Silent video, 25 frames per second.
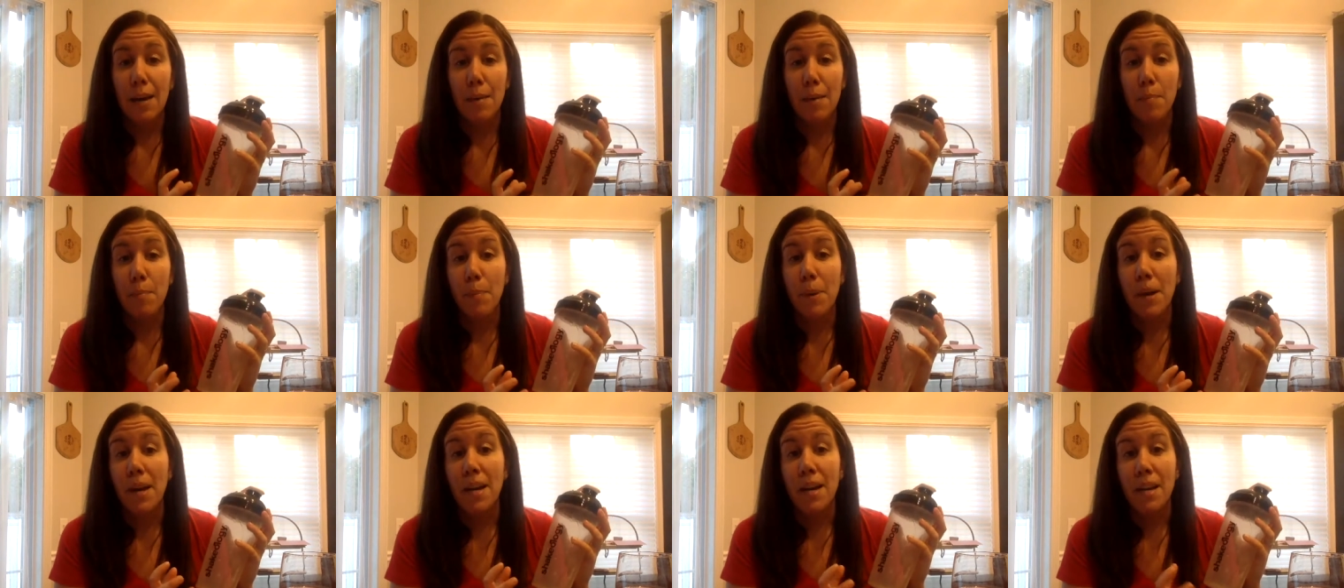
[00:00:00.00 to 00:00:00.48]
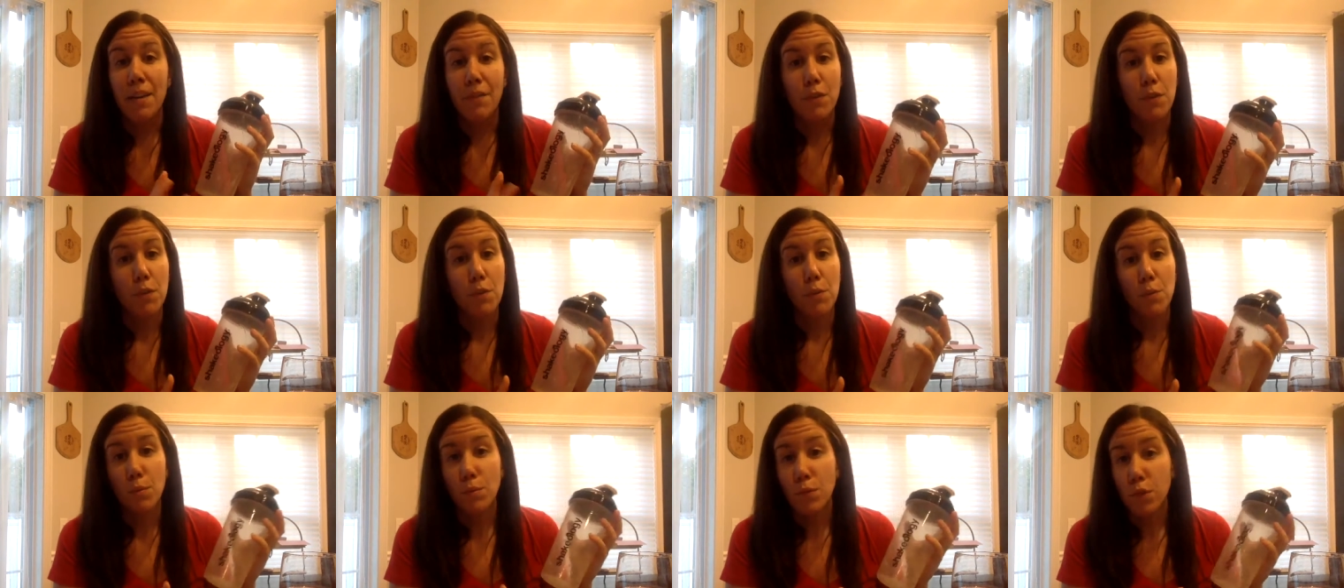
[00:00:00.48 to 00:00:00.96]
But if
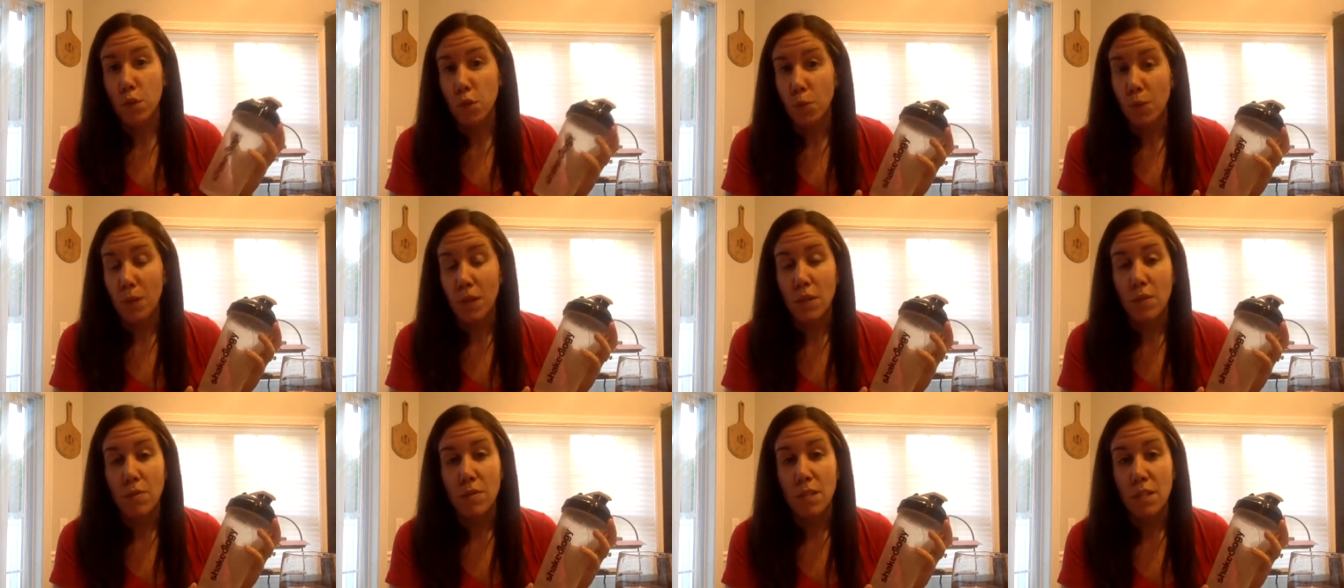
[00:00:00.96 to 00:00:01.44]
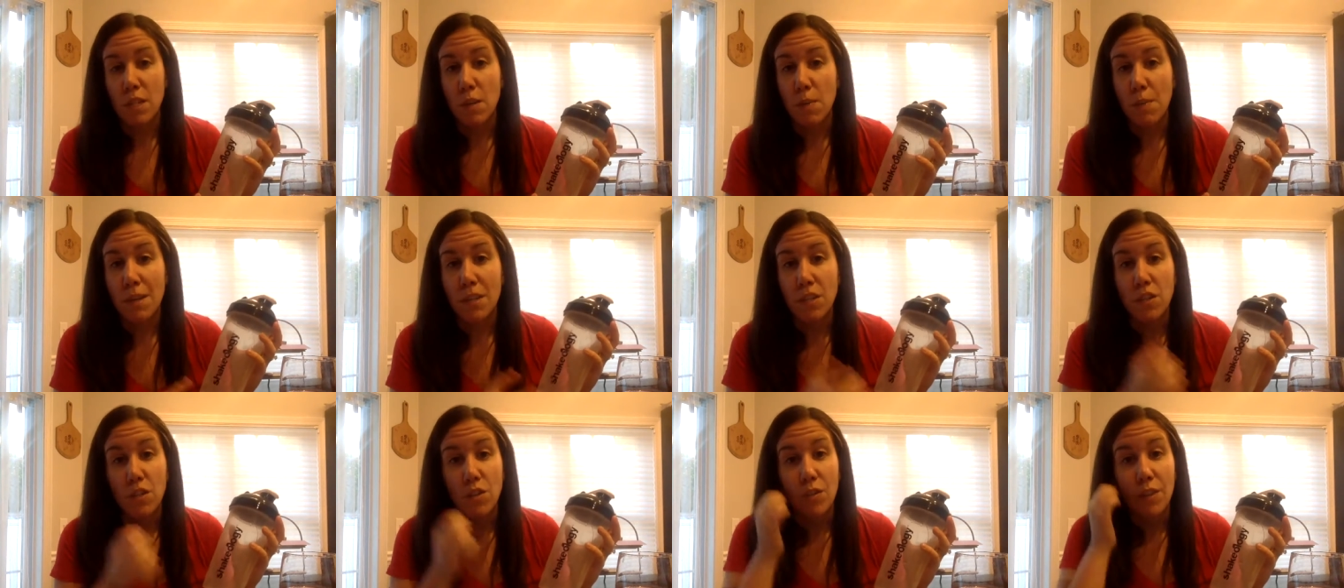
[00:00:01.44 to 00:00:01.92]
you just want to use it to
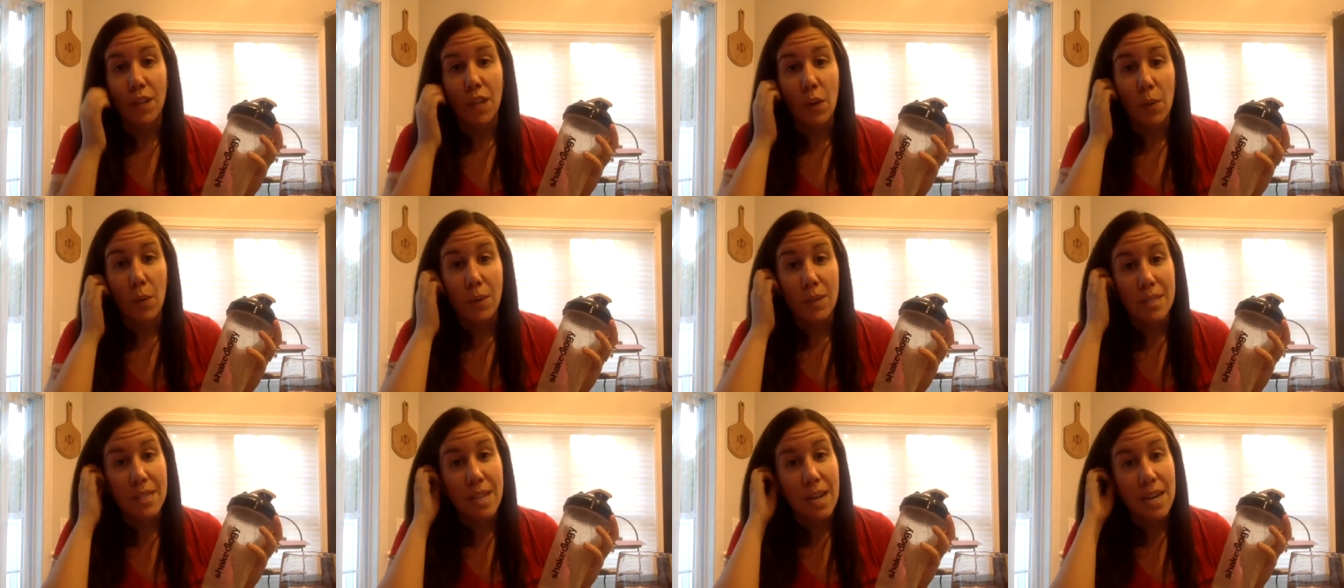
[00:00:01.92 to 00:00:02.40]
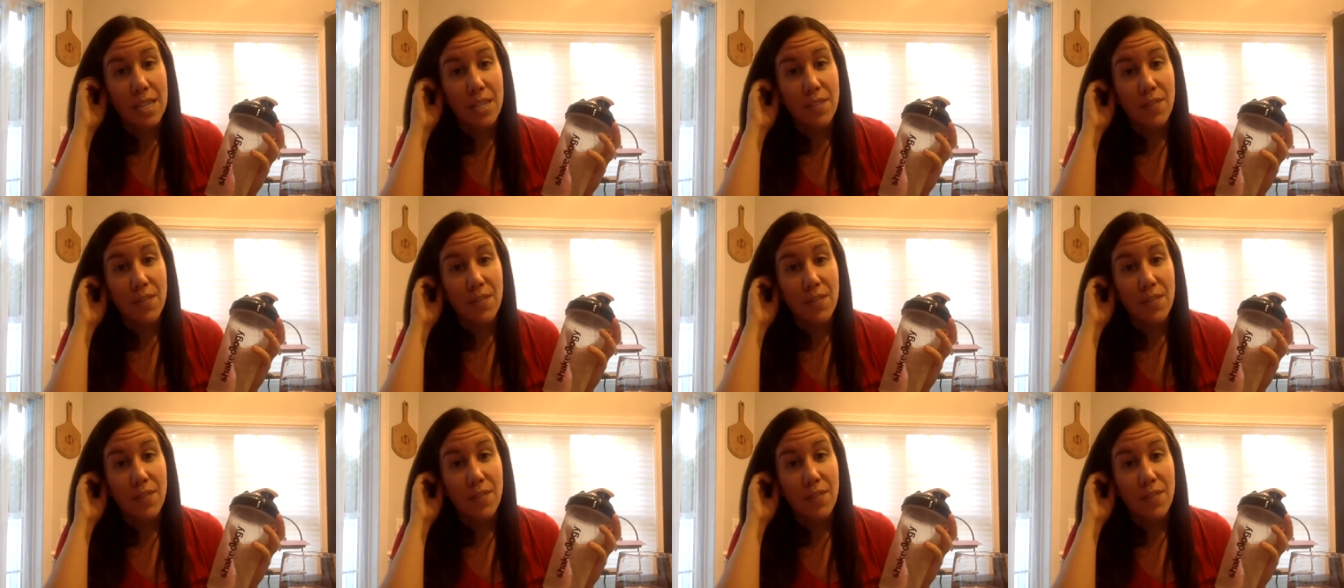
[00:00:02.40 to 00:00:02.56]
measure your liquid, that's